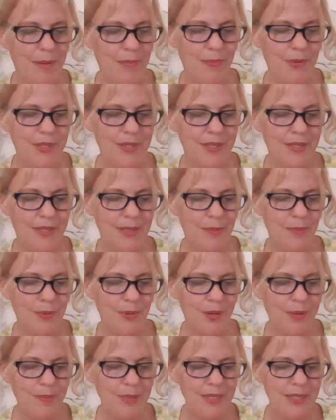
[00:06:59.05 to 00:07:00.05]
present
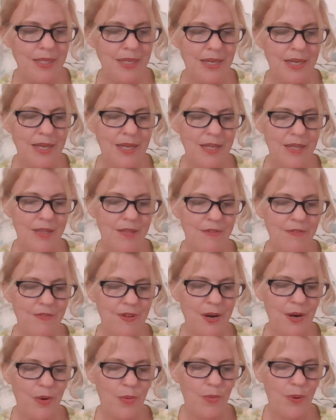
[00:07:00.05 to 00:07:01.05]
employment, the
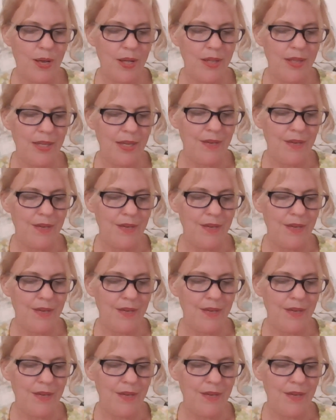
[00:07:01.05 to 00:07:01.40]
farewell